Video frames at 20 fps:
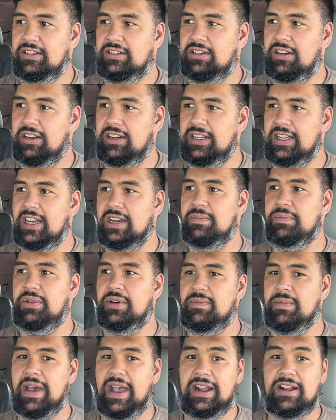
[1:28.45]
couldn't get it
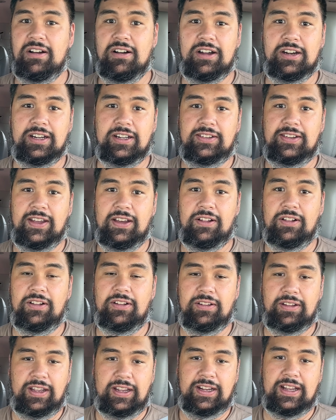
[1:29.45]
put back on
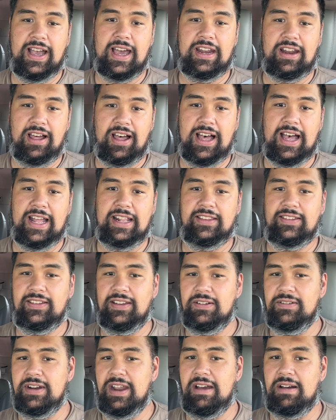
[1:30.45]
until it got hot,
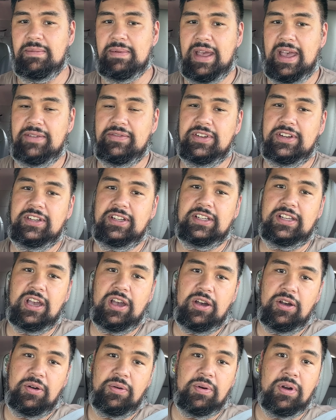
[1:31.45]
so now I'm having to
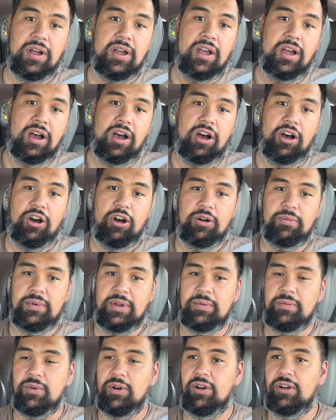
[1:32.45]
go home
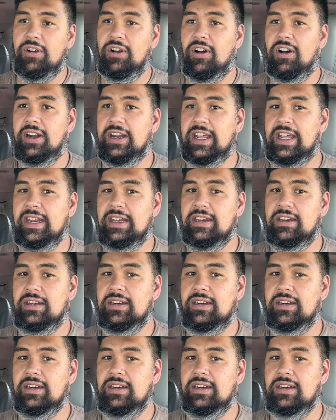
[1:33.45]
and work on it.